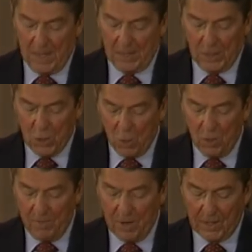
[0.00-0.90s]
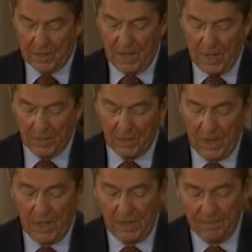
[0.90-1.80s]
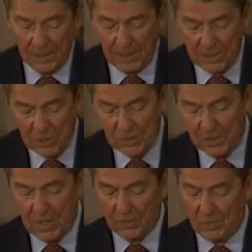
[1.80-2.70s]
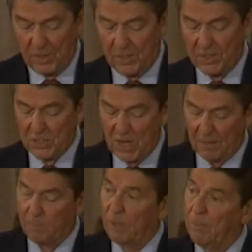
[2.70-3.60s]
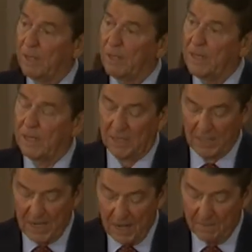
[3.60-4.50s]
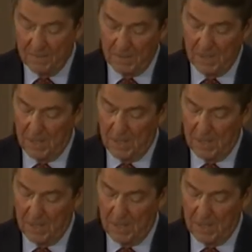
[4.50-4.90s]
that no American enter any Middle Eastern country that does not publicly condemn